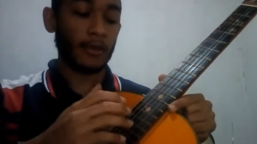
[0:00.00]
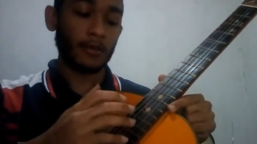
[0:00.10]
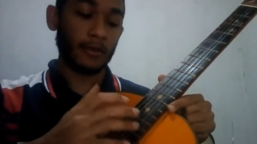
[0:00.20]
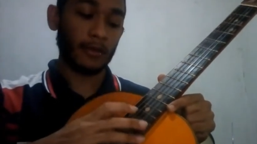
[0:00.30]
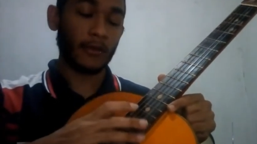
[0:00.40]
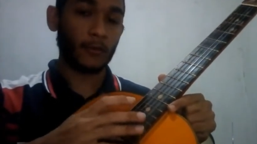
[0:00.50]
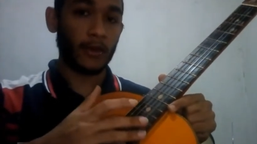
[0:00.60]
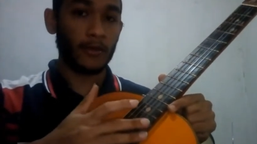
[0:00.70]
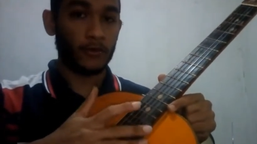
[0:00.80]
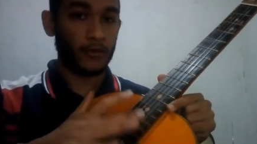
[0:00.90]
In that
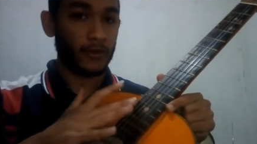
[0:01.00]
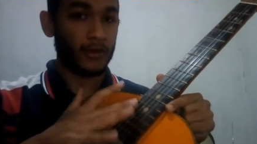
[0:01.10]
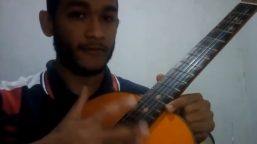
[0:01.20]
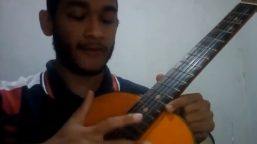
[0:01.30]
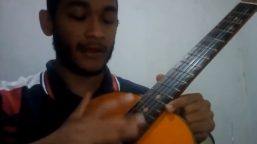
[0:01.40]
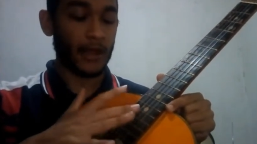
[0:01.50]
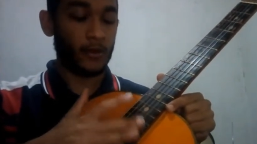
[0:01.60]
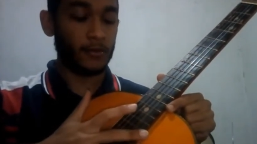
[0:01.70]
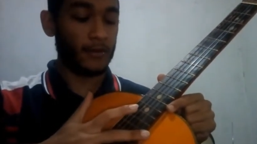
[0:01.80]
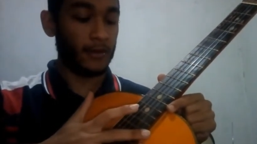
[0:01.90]
way you even
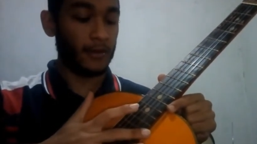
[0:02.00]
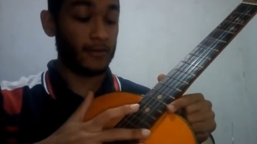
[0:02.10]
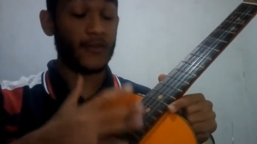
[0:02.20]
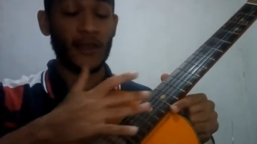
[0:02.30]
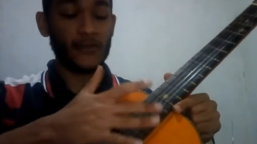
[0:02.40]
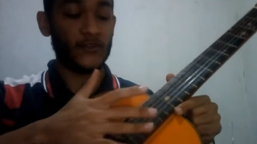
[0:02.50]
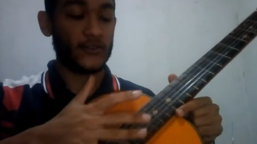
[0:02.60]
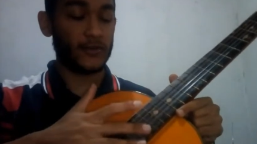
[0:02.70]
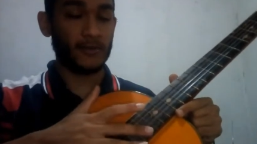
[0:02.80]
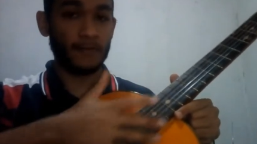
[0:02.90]
out the
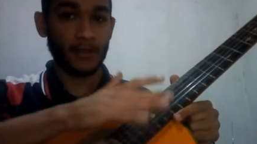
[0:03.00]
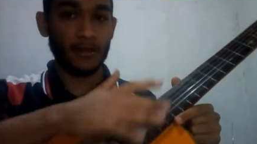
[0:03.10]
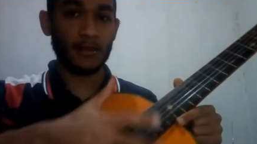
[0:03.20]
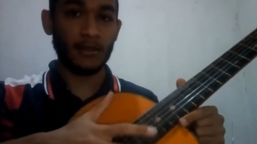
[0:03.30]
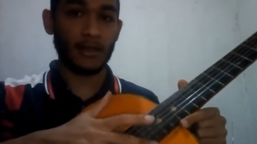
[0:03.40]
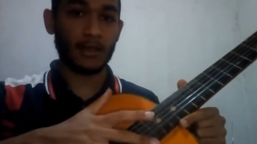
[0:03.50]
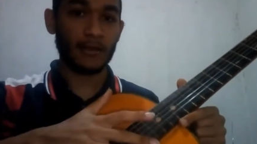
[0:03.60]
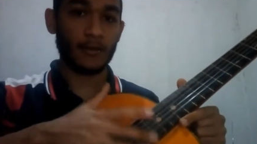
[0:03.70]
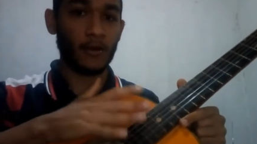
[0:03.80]
tension in the neck